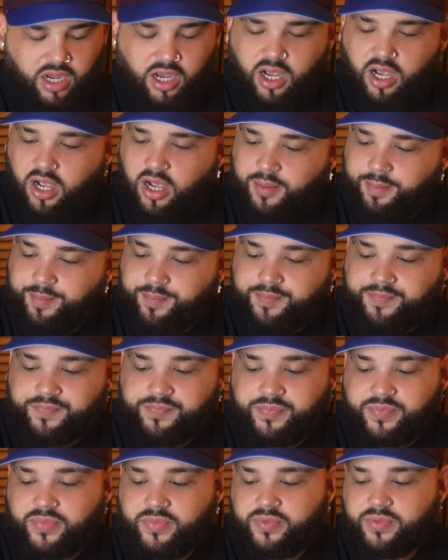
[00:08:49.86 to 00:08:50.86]
I'm
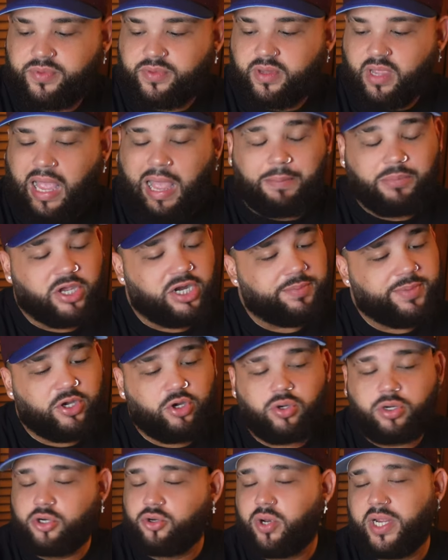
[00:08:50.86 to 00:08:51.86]
going to be
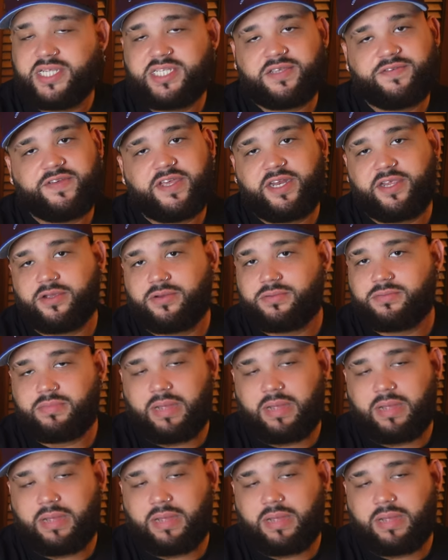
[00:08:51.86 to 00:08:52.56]
doing a crazy video.